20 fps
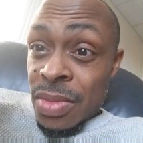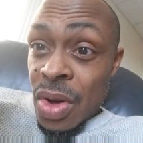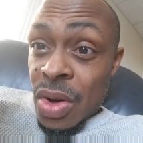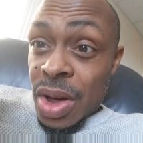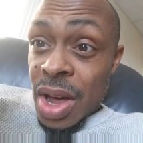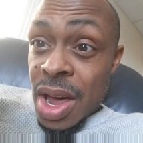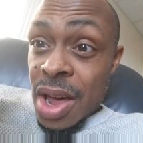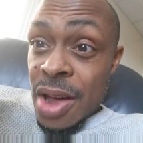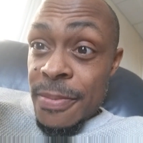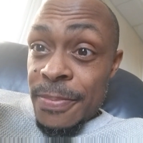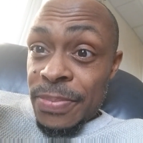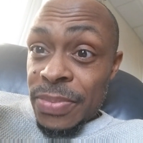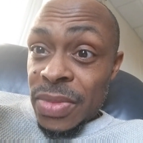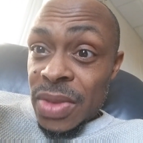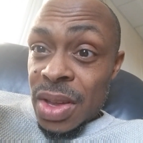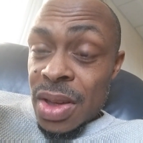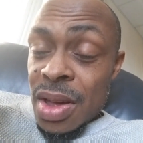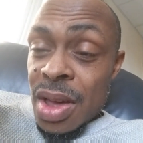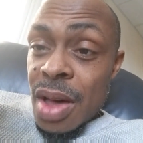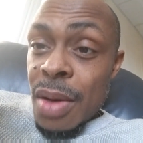Okay?
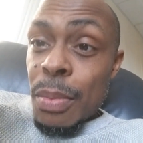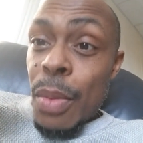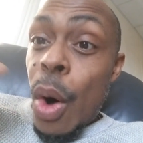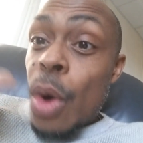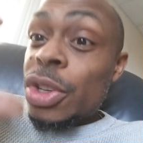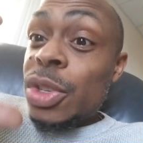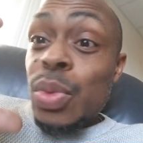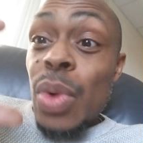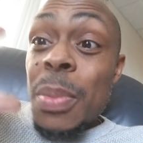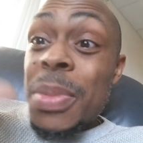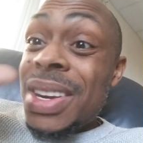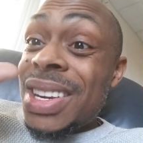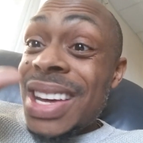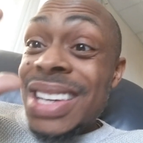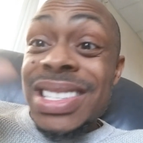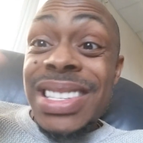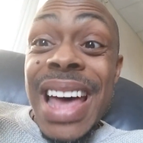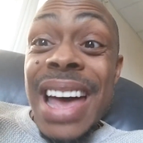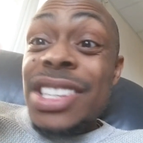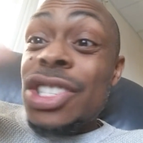Most women
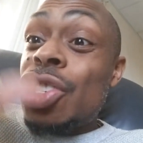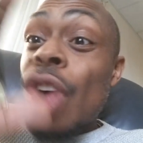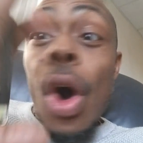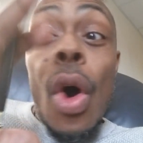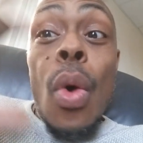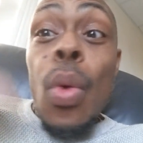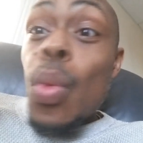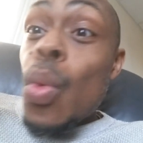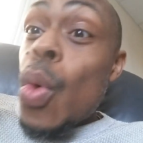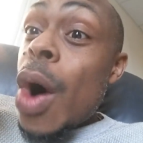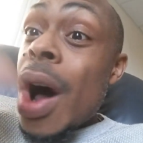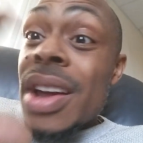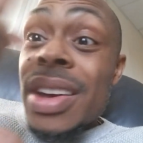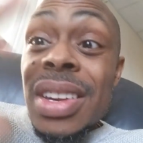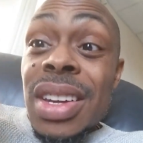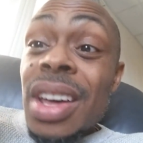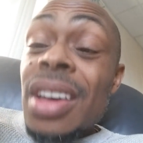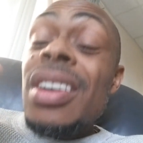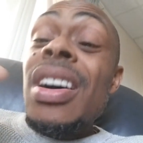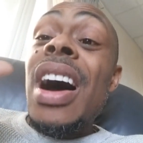these days don't
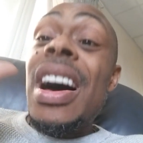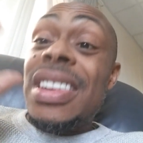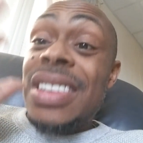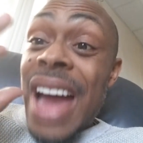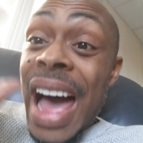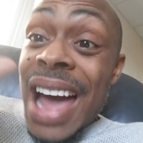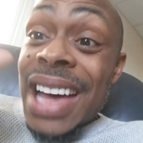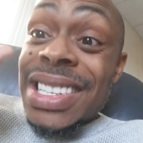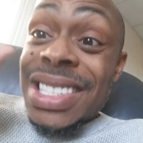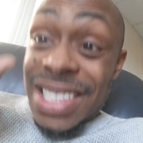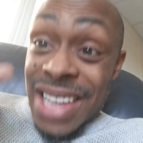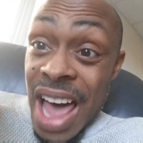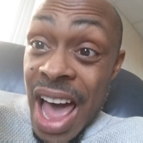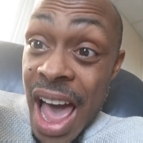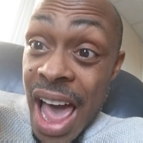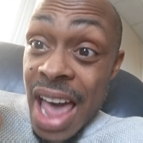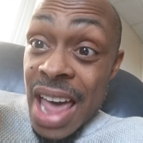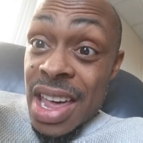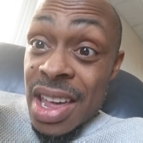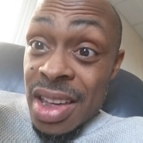want a nice
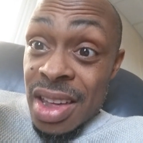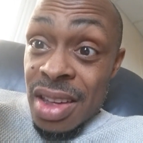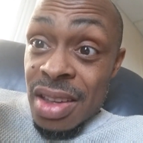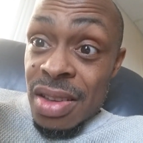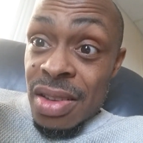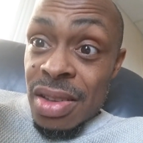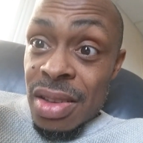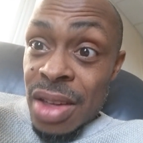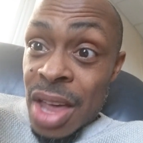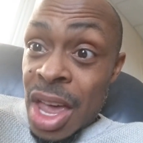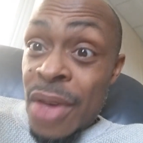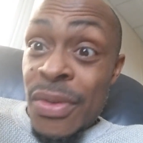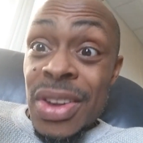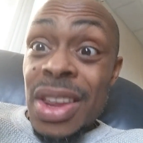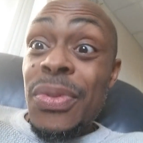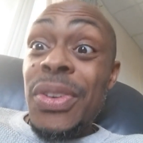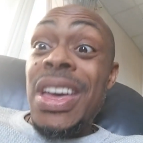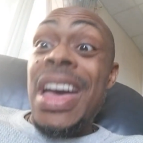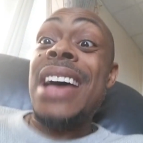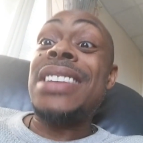guy, even
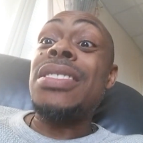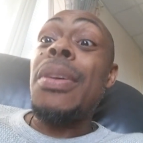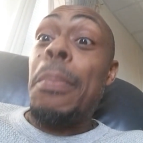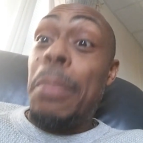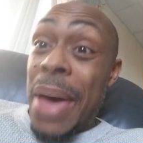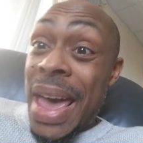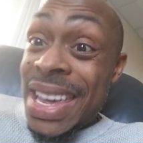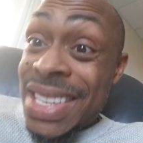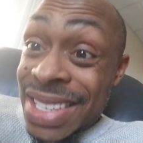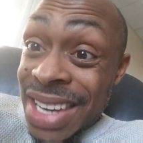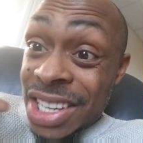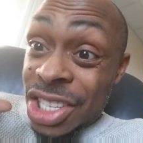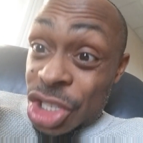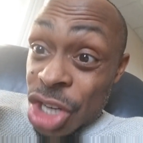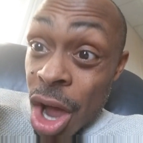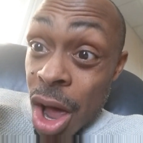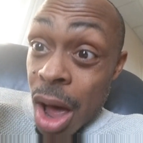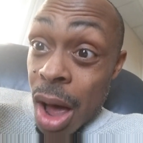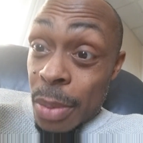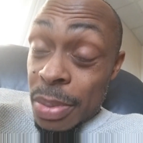if he has a basic
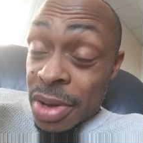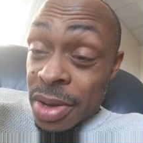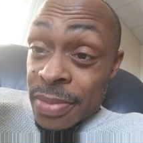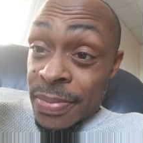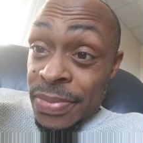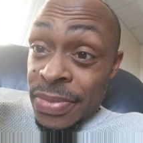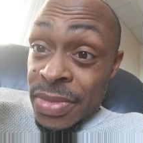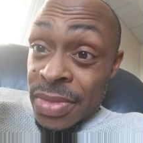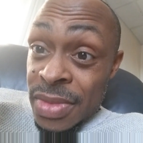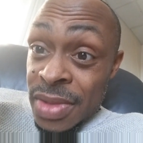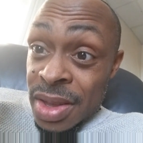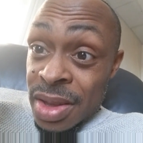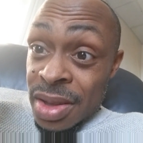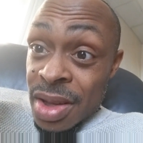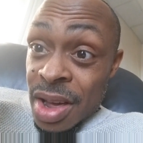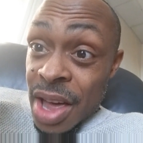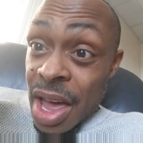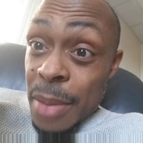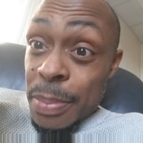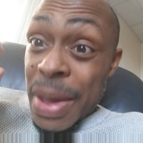job.
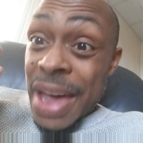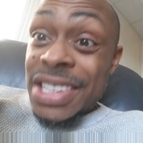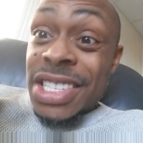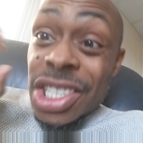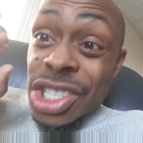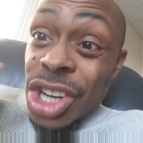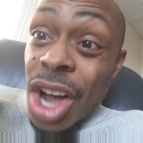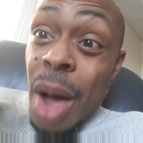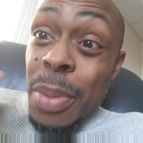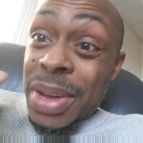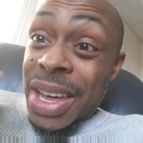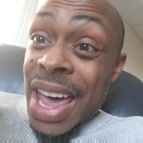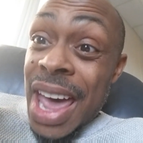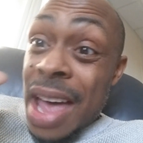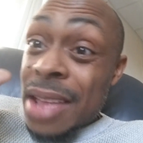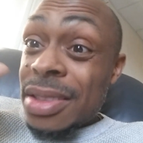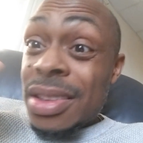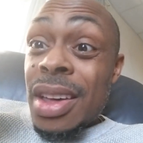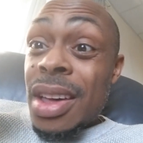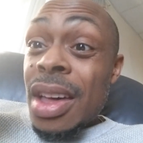Okay, a basic job
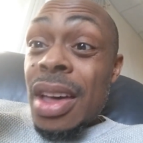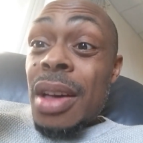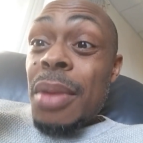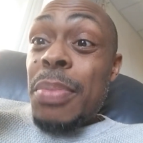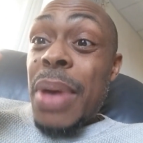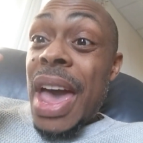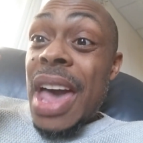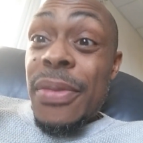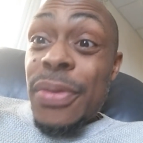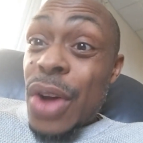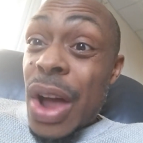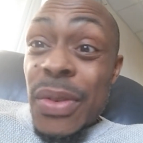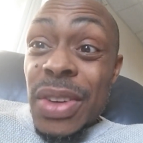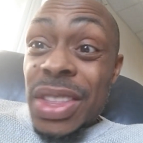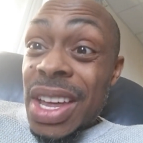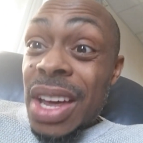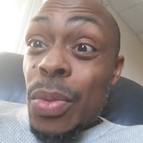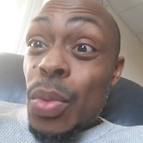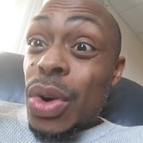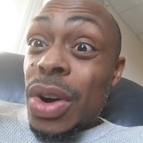can't pay for
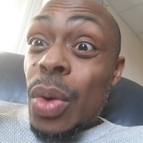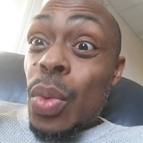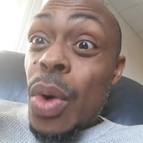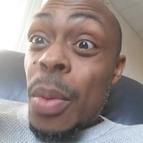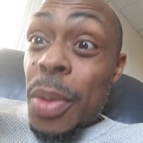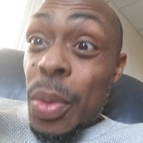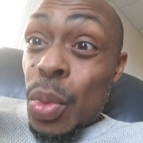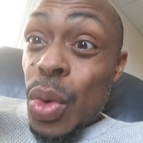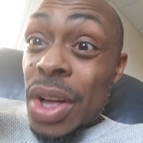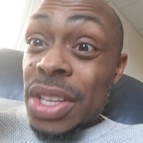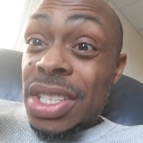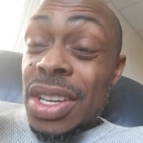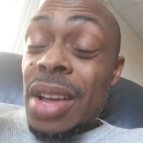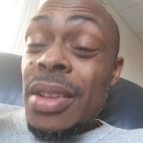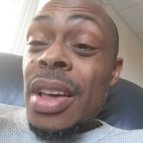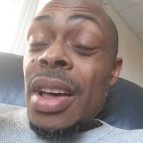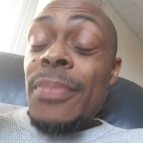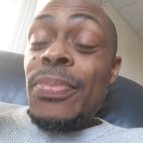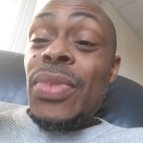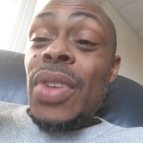everything what a woman wants.
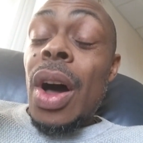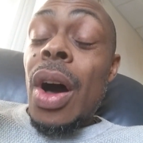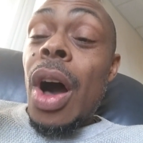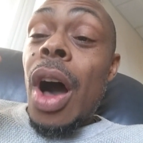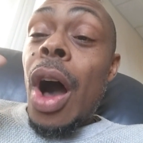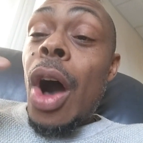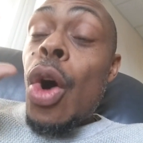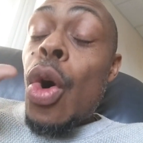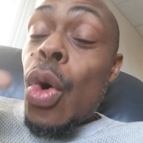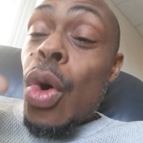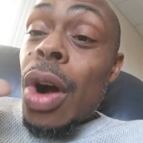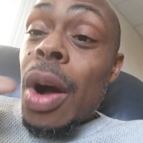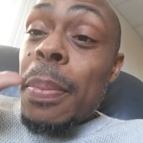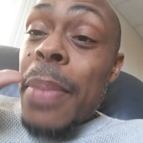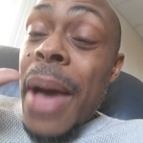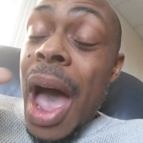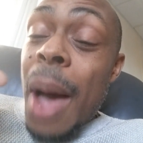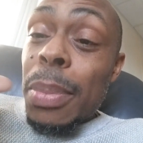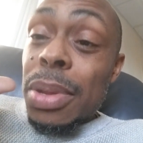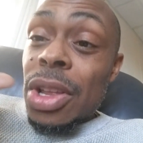A whore of
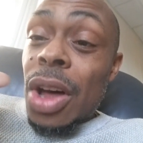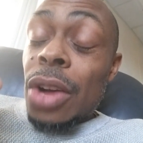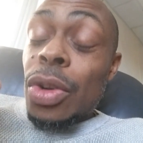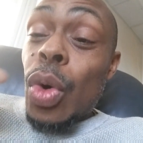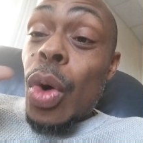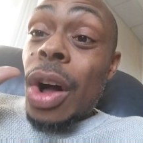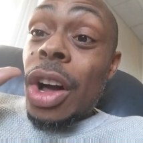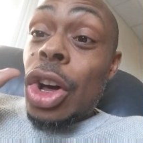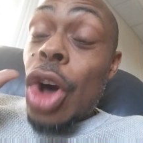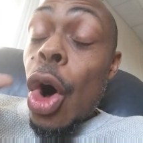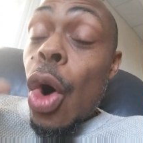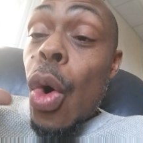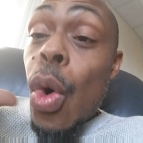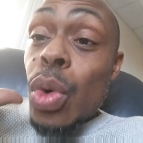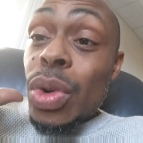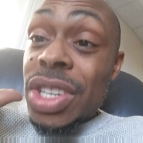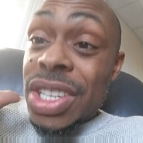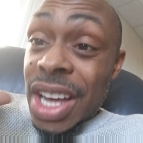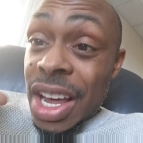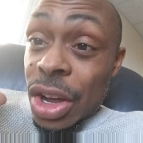Babylon or a
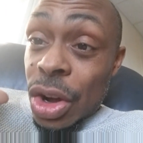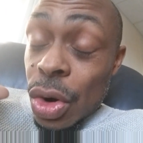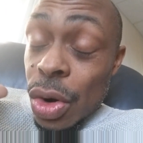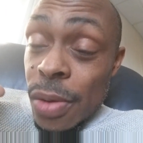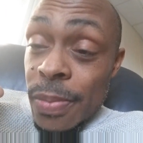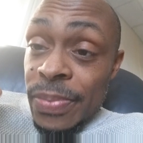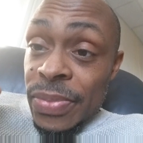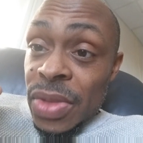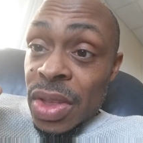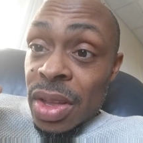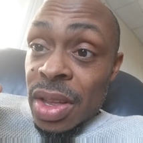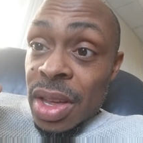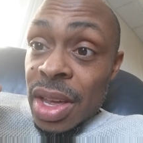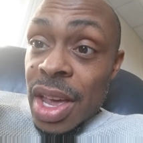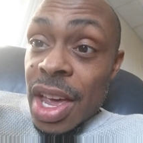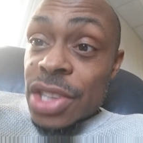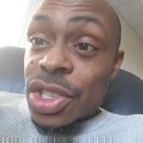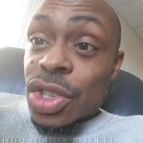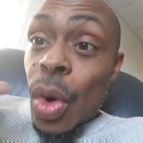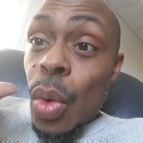gold digger
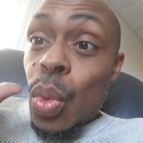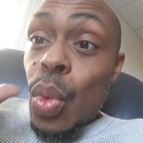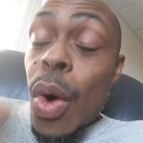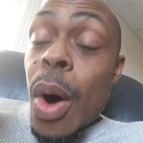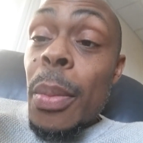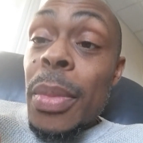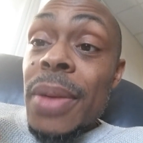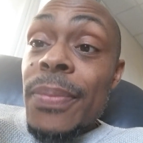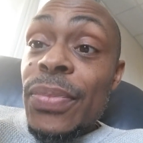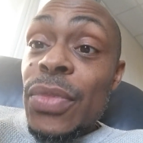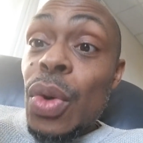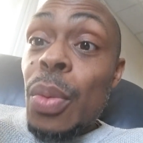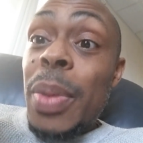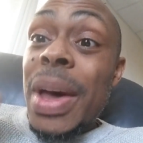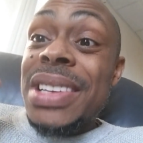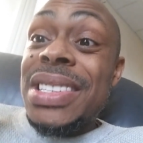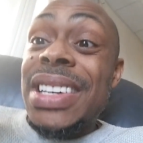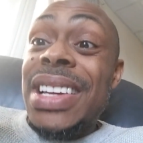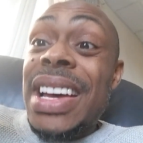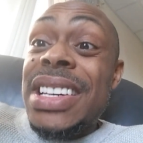is a woman who
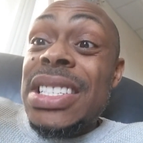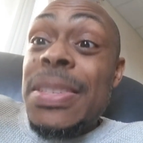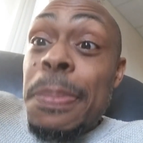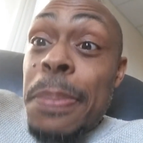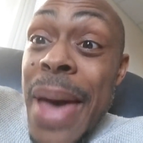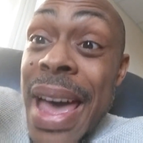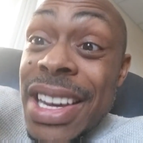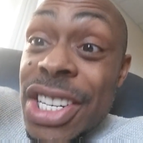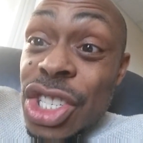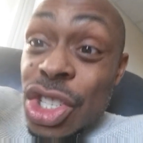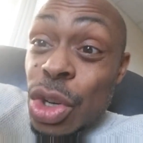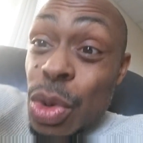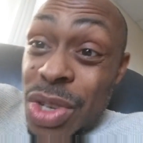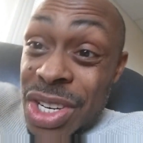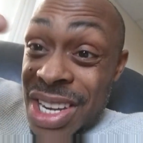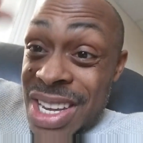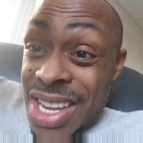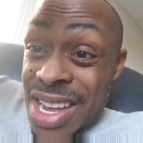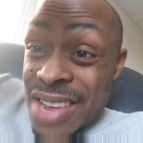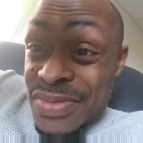basically expects you
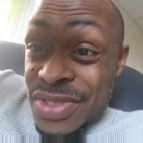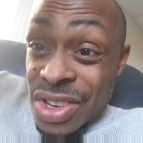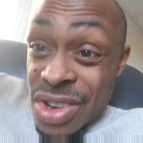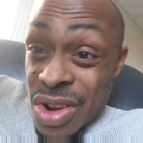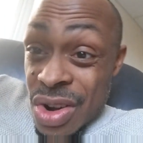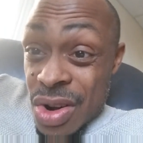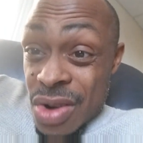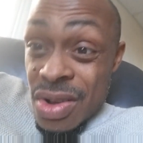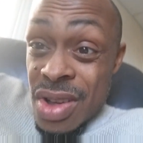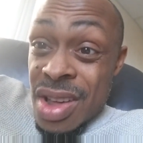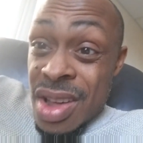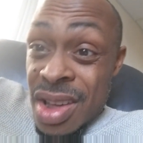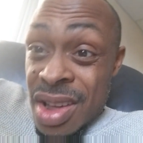to give to her.